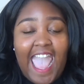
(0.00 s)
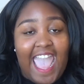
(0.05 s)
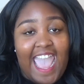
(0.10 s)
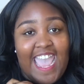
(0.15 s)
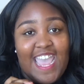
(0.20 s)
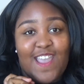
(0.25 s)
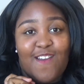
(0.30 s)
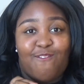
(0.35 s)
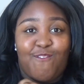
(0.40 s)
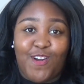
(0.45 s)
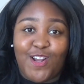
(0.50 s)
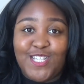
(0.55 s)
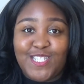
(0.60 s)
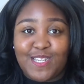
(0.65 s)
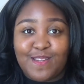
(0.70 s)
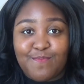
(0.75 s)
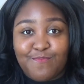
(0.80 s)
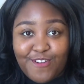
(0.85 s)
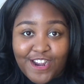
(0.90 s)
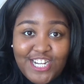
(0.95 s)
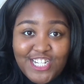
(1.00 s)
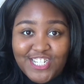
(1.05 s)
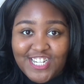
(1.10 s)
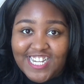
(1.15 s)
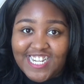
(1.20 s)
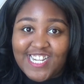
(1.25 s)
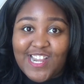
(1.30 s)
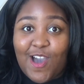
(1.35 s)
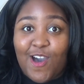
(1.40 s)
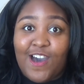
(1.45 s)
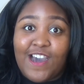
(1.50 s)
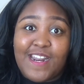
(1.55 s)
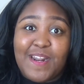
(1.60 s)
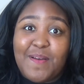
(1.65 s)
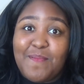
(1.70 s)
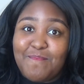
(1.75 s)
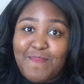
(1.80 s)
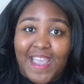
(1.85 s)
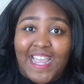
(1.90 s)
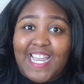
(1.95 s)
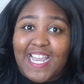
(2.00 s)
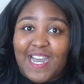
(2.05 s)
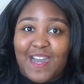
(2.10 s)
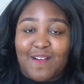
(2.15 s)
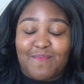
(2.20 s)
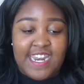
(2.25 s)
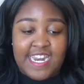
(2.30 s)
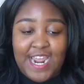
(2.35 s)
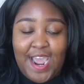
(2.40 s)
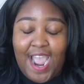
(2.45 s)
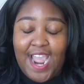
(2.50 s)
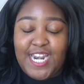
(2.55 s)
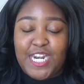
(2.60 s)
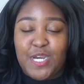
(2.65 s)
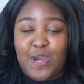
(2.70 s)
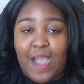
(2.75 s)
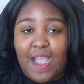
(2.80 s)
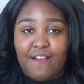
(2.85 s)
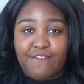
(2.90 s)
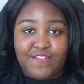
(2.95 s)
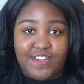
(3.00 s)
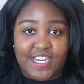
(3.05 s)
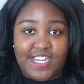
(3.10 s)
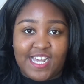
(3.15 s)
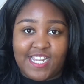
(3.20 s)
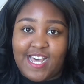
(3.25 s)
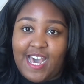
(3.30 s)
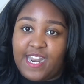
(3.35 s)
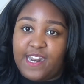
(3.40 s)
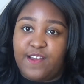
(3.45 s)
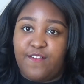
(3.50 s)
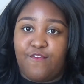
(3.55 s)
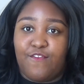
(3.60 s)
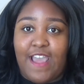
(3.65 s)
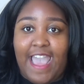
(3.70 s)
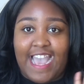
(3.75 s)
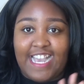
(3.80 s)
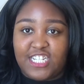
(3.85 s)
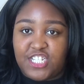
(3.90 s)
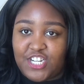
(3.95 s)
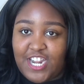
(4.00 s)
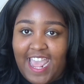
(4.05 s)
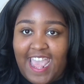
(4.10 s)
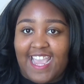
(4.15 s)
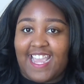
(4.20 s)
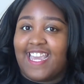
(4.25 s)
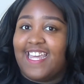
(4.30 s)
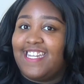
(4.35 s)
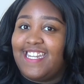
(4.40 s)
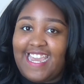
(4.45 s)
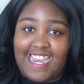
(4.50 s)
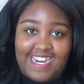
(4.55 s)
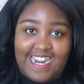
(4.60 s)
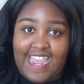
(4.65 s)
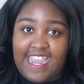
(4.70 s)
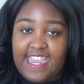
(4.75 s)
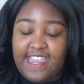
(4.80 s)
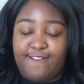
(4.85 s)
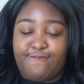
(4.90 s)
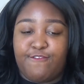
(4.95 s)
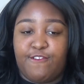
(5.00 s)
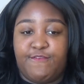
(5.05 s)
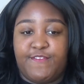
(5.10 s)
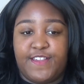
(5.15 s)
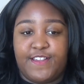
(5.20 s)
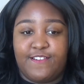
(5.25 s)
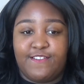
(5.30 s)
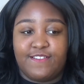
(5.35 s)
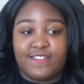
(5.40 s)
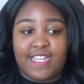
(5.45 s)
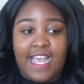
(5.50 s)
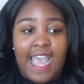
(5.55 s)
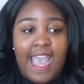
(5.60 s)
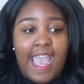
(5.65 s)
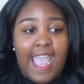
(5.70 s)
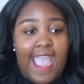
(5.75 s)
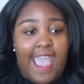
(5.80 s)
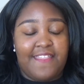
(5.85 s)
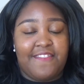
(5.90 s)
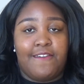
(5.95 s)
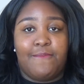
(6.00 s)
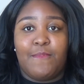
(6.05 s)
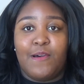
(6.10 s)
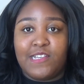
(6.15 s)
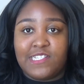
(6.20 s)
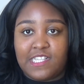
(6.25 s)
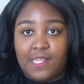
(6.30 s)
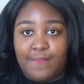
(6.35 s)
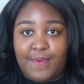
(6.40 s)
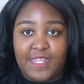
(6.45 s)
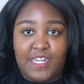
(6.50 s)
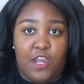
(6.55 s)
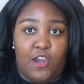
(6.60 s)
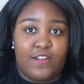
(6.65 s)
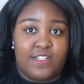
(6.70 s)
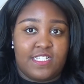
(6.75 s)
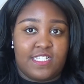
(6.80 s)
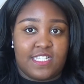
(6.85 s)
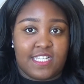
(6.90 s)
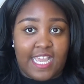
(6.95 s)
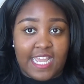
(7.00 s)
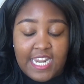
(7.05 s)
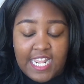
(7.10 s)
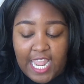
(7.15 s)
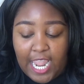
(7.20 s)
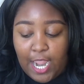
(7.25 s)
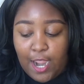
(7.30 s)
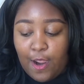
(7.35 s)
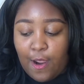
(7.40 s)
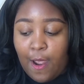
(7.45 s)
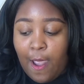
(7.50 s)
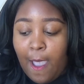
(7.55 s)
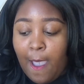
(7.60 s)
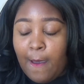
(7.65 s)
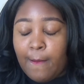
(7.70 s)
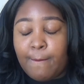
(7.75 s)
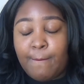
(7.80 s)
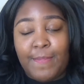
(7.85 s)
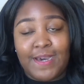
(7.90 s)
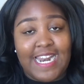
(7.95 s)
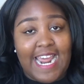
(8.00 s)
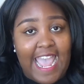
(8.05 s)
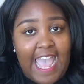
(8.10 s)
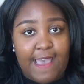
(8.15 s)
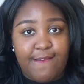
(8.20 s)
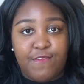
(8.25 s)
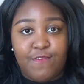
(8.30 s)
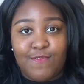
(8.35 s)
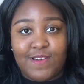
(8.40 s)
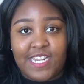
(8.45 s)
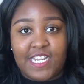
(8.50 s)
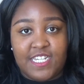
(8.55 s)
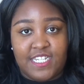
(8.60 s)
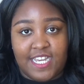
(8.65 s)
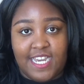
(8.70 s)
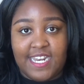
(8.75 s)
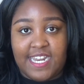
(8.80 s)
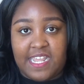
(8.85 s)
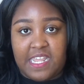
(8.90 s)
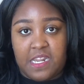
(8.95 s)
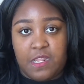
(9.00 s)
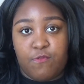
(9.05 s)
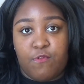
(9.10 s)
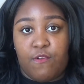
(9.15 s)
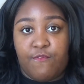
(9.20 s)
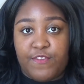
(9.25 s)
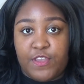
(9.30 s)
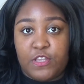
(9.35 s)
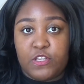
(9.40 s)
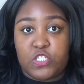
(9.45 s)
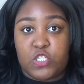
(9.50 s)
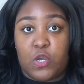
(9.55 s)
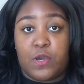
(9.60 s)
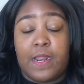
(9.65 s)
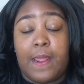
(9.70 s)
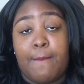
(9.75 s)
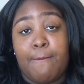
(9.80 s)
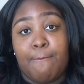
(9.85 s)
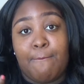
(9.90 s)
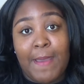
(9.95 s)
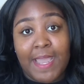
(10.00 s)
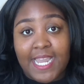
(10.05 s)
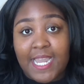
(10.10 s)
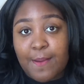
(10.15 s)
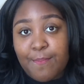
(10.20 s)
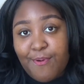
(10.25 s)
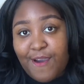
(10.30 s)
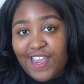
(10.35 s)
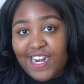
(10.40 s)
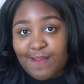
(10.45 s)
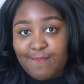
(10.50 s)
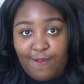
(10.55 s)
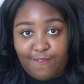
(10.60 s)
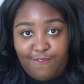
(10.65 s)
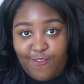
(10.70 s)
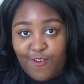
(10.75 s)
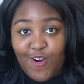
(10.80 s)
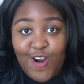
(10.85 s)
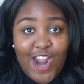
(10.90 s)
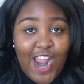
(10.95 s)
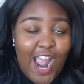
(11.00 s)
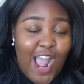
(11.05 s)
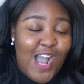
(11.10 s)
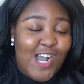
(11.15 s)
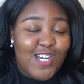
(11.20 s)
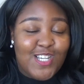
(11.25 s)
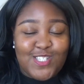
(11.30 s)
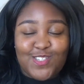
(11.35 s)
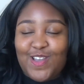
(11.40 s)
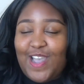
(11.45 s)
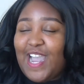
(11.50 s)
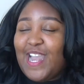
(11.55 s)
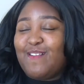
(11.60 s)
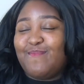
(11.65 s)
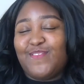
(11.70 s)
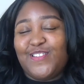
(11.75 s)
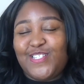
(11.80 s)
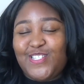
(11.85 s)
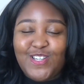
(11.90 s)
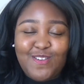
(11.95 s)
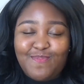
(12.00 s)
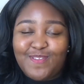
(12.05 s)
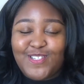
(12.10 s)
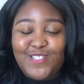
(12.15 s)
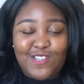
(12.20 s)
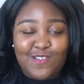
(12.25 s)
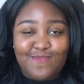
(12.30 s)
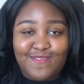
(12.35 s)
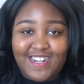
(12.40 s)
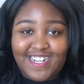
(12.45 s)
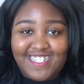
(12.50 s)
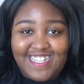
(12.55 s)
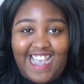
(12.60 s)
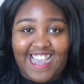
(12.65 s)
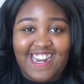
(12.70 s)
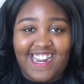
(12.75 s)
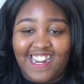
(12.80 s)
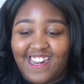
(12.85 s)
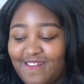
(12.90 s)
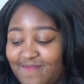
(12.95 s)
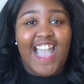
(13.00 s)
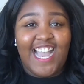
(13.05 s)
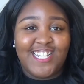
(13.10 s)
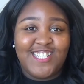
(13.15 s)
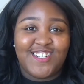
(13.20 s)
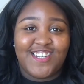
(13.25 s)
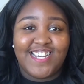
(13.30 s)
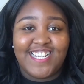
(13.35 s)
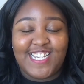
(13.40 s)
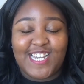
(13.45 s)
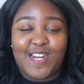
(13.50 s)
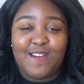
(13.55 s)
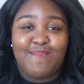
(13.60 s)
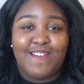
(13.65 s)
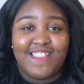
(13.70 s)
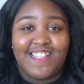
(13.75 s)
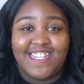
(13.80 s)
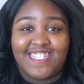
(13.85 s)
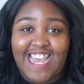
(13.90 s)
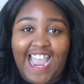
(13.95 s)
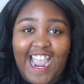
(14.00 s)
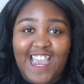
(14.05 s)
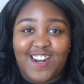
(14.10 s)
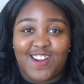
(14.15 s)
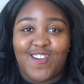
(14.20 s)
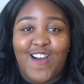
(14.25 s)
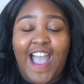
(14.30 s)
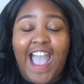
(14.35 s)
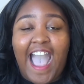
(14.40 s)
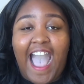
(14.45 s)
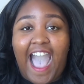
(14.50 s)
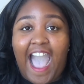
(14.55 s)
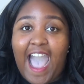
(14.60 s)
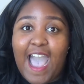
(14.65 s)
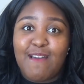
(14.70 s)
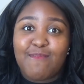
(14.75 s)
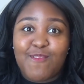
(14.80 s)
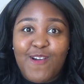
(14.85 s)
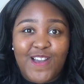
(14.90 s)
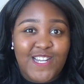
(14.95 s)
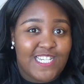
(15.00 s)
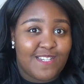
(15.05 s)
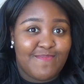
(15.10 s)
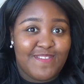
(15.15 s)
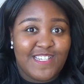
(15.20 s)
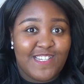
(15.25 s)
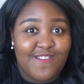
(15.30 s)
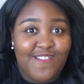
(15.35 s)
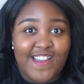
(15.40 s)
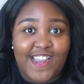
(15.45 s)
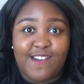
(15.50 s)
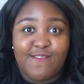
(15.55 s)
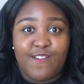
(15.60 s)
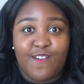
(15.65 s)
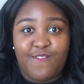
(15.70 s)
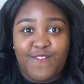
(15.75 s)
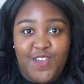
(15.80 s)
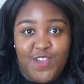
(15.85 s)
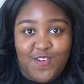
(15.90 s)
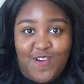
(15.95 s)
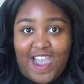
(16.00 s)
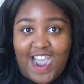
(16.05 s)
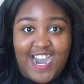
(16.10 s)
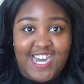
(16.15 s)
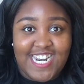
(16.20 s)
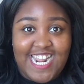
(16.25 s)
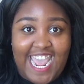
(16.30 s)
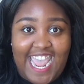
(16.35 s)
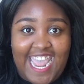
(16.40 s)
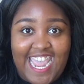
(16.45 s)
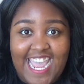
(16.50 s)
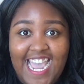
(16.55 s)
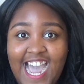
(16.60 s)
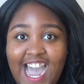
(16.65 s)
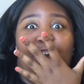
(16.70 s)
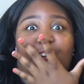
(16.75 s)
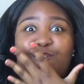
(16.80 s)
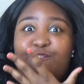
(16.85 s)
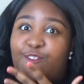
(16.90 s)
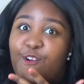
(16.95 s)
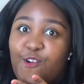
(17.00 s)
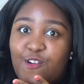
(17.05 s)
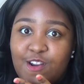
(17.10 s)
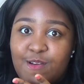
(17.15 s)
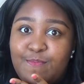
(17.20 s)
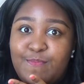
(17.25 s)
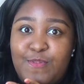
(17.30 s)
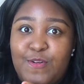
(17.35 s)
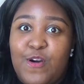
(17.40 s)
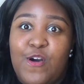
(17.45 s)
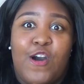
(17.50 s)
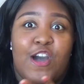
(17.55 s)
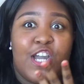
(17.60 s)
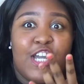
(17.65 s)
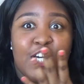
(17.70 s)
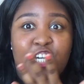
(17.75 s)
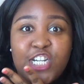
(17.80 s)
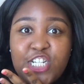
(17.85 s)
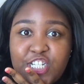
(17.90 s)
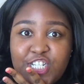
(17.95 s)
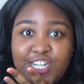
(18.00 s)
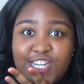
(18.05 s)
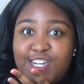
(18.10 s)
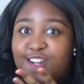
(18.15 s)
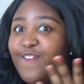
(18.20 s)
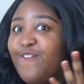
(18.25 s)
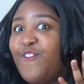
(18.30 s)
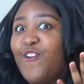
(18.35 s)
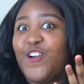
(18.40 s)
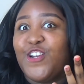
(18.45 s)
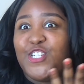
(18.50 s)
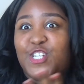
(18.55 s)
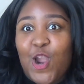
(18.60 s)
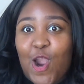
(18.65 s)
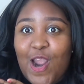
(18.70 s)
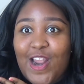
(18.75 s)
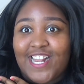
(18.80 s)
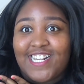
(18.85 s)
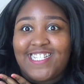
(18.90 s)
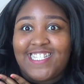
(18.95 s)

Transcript: a first impression on makeup. Now I know I've done a lot of hashtag late AF reviews and they've mostly been on skincare, but I haven't really done any reviews on a makeup product before, so I am super excited. As you can tell by the title, I'm going to be doing a review on a affordable cushion for dark